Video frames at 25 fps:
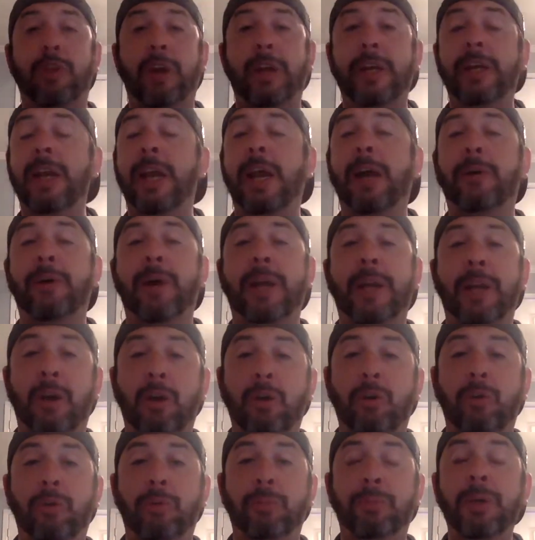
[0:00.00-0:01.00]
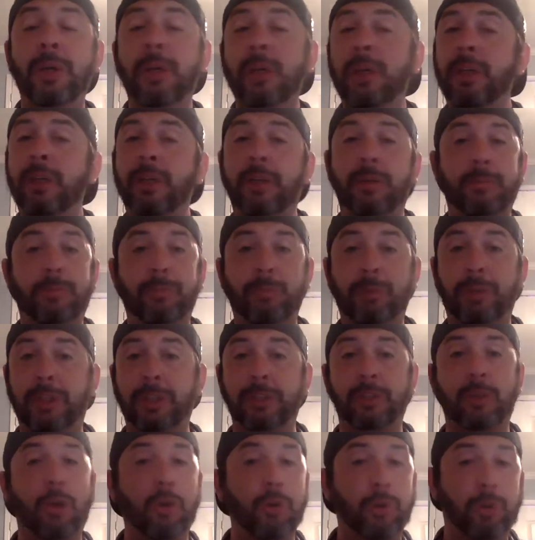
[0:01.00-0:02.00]
right now at home with
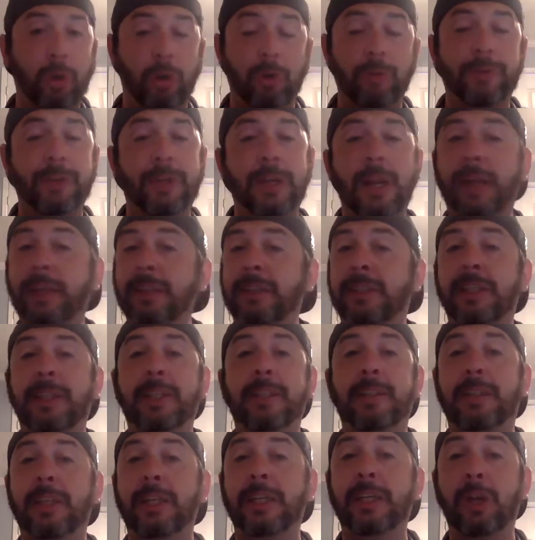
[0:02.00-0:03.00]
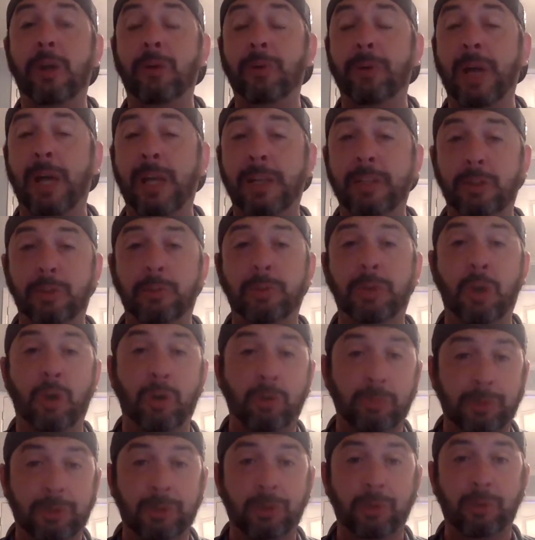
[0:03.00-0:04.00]
this whole COVID-19 thing going on, doing
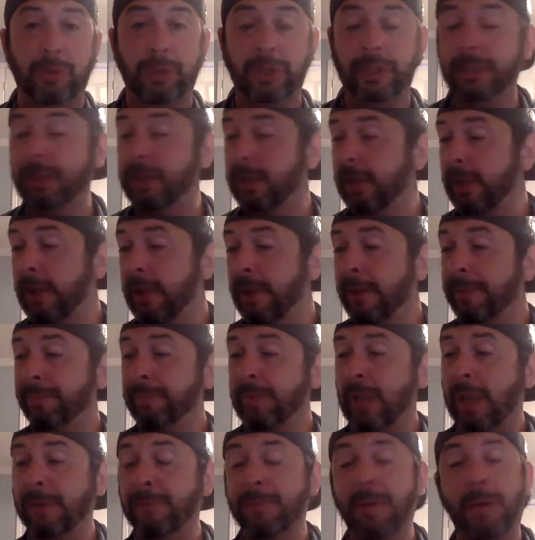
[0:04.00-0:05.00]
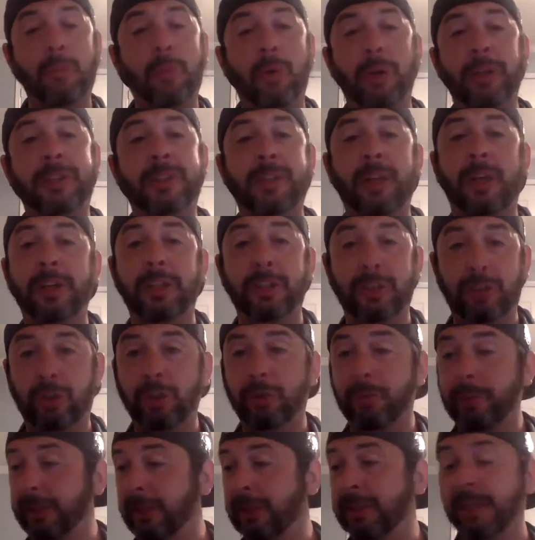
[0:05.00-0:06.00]
homeschooling. And my one son is
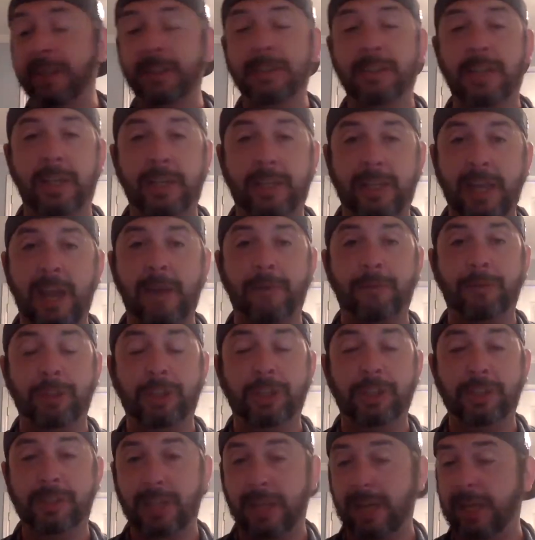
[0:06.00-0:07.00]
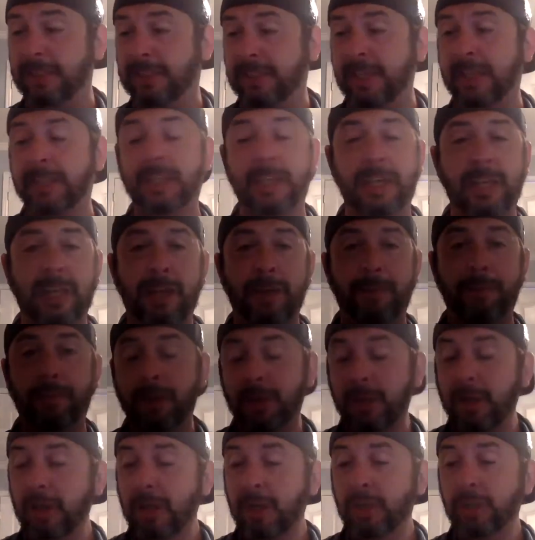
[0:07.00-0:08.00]
doing things like averages. And I said to him,
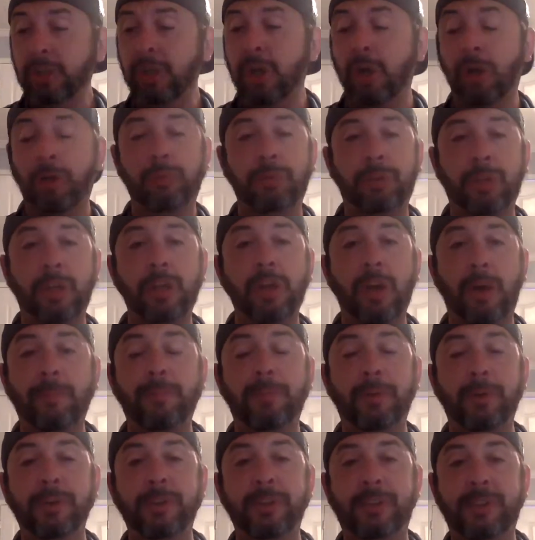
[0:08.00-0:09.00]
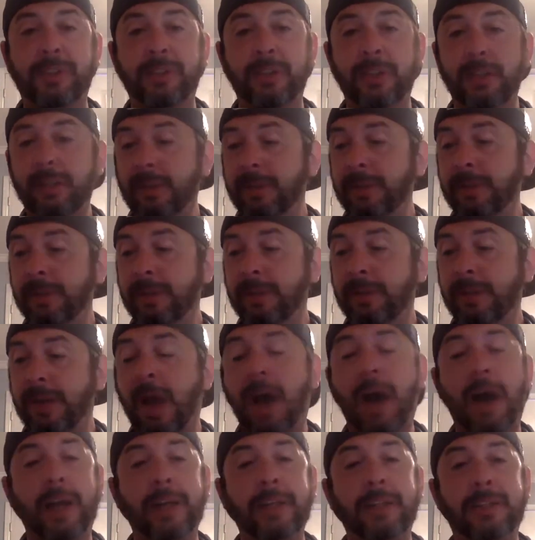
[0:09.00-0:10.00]
the numbers
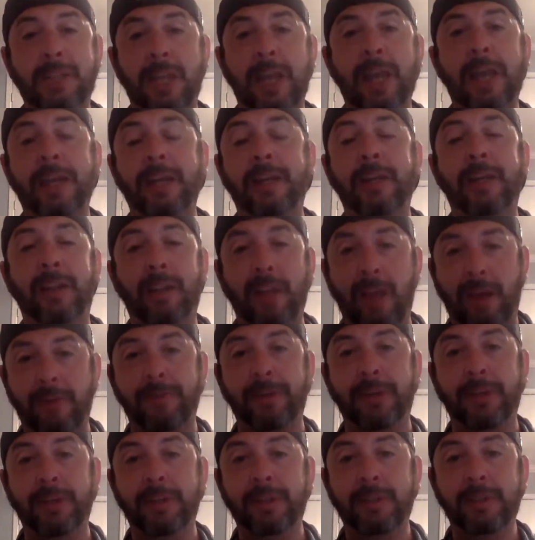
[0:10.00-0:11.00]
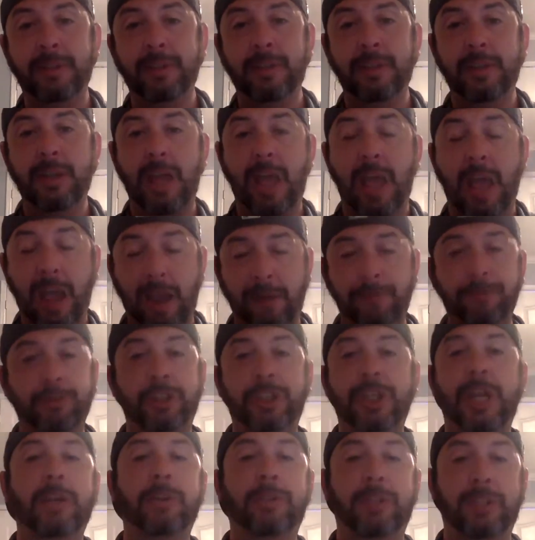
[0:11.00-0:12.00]
9, 10, and 11
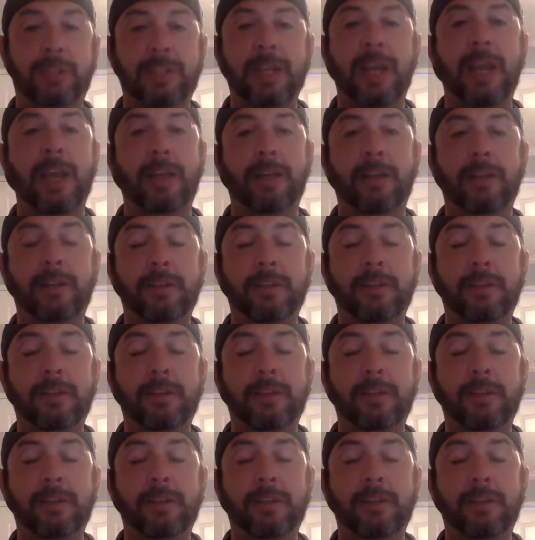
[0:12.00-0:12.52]
average out to 10.